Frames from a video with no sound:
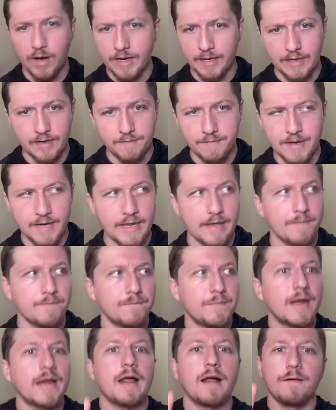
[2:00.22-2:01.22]
want to admit it,
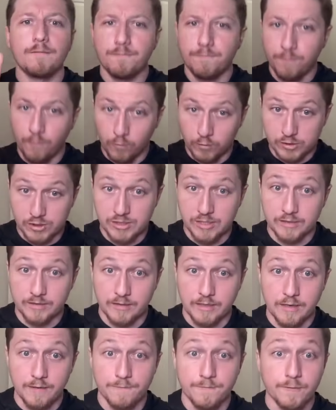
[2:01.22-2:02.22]
but
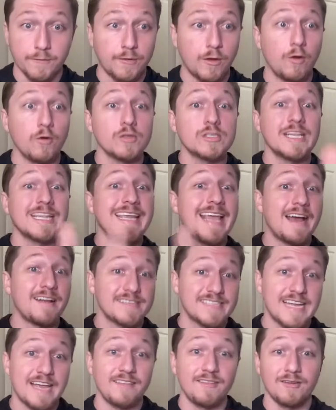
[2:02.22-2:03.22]
unfortunately, for those on the
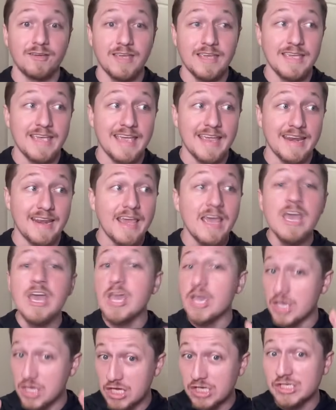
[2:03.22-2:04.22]
outside looking in,
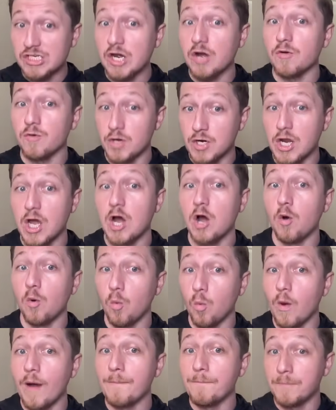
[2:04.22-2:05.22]
you don't know
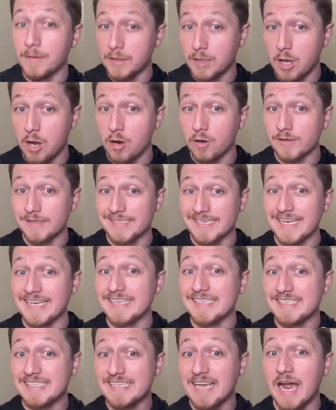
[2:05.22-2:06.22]
what belongs
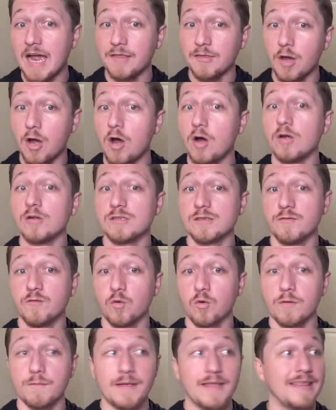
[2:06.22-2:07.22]
inside the halls of
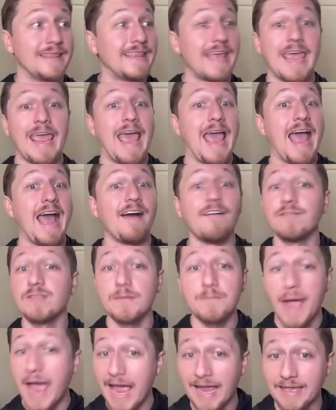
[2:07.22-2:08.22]
Norman. They have the
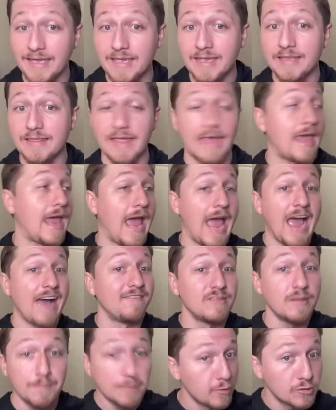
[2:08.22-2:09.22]
backing, they
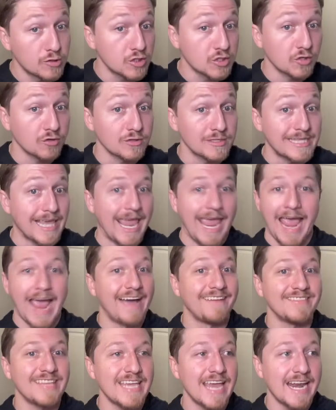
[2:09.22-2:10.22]
have the boosters, they
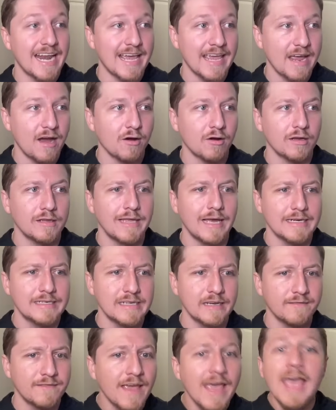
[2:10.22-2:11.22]
have the NIL
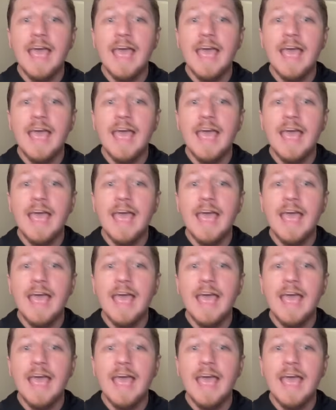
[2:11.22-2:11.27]
collective.